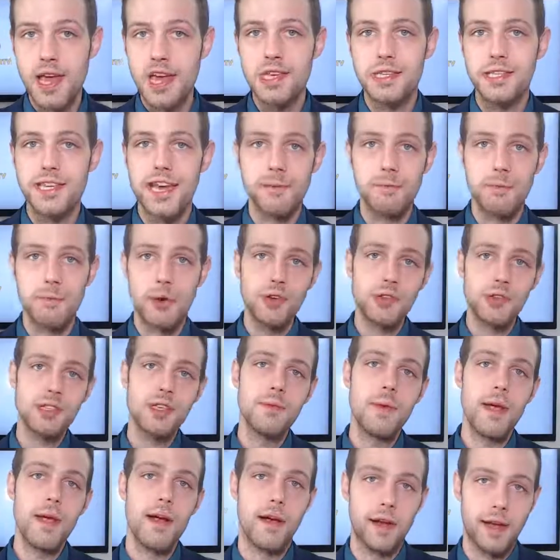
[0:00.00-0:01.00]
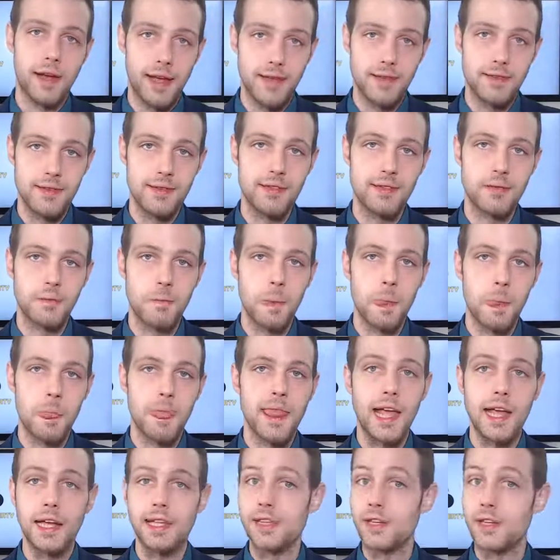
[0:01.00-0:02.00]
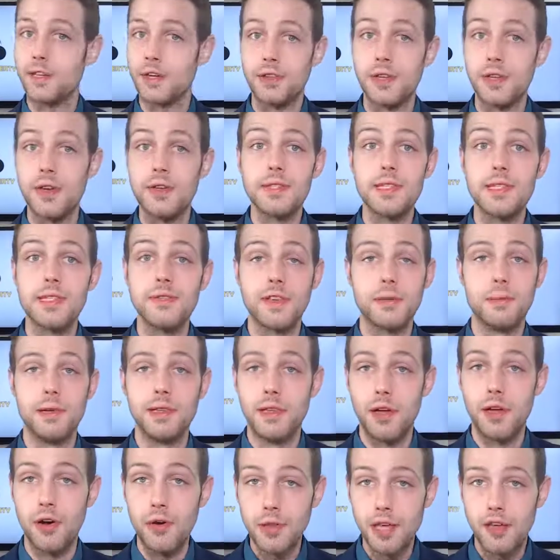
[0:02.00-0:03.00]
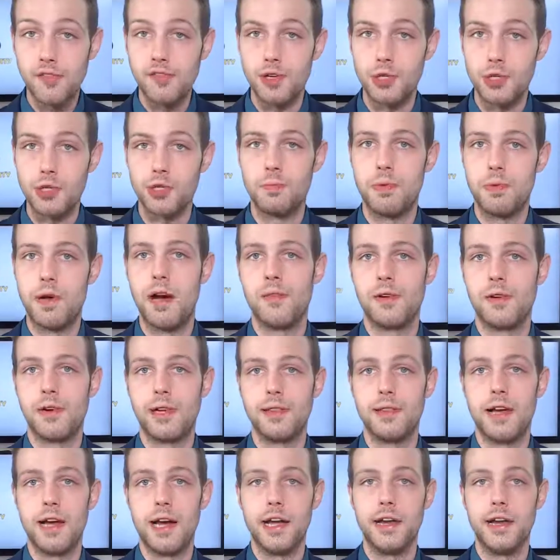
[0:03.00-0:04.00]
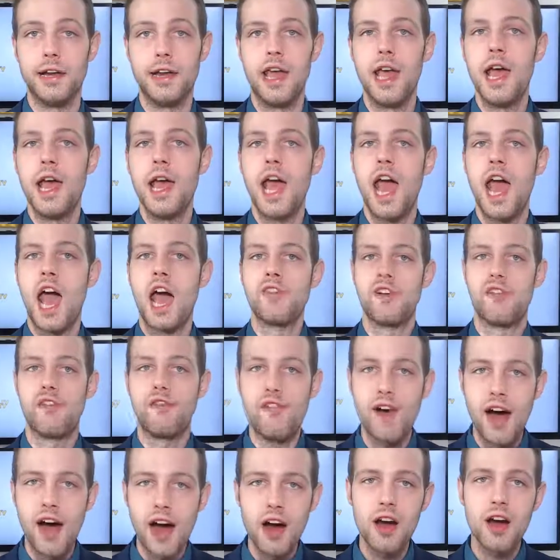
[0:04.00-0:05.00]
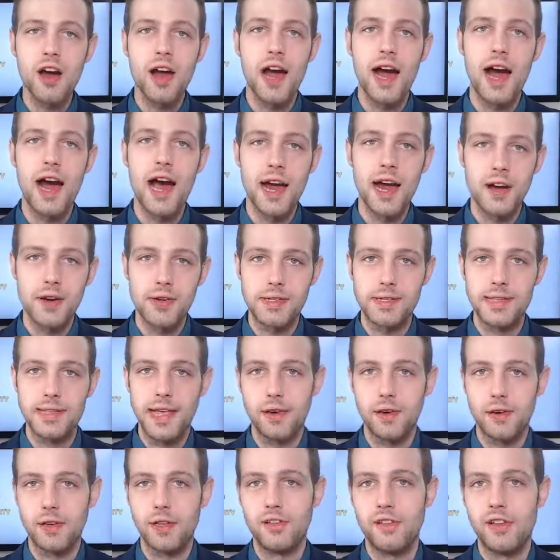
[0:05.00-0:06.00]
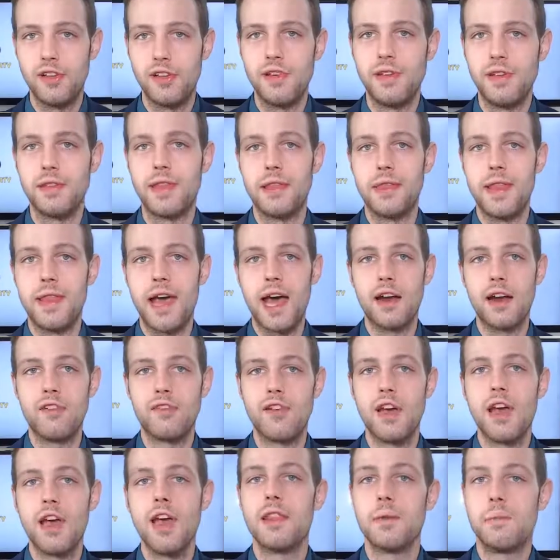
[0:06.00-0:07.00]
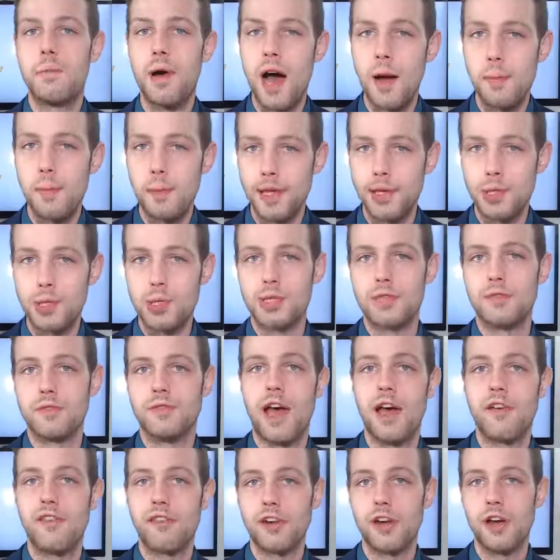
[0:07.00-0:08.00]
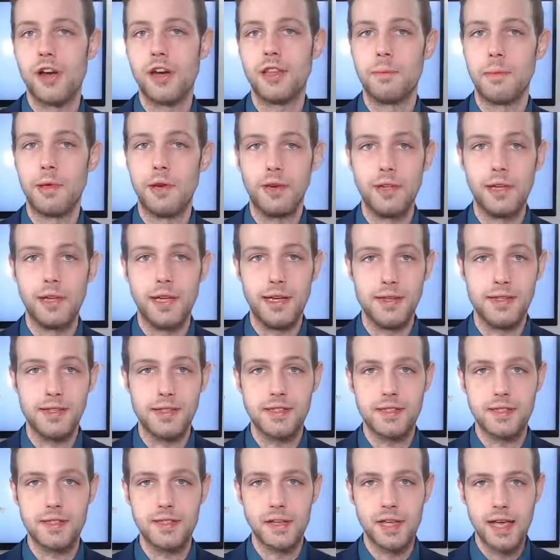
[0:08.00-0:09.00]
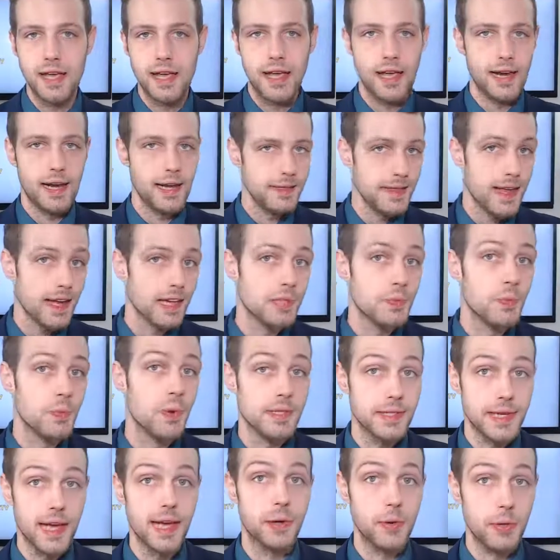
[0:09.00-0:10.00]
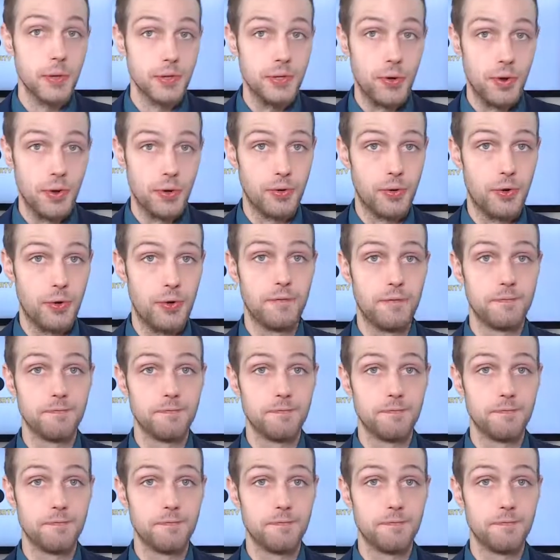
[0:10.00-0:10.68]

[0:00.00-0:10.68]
Yet most Americans, including those living below the official poverty line, have a far higher standard of living than that of the populations of Africa and the Middle East. And his next point is kind of rhetorical.